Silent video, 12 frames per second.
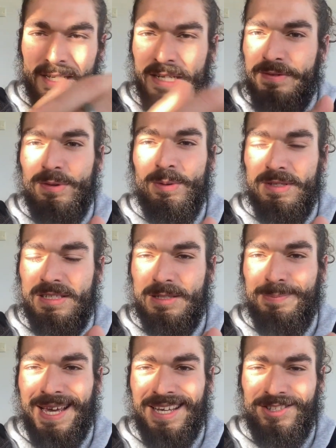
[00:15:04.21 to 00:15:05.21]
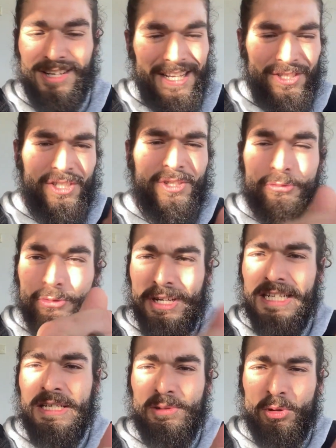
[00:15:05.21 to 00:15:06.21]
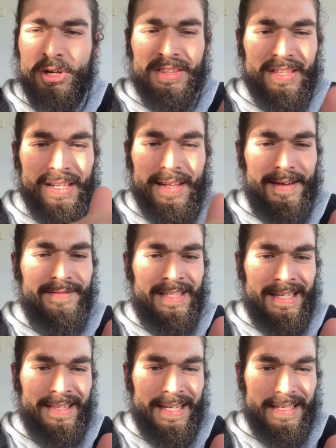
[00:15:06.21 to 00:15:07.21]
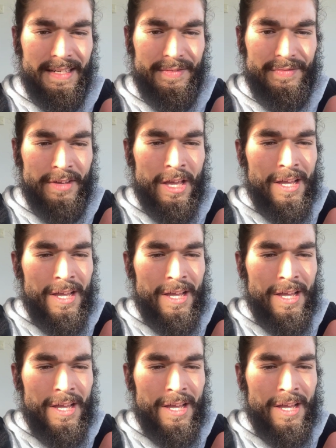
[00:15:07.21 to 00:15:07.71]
influencers page and just really look at the lives that they live.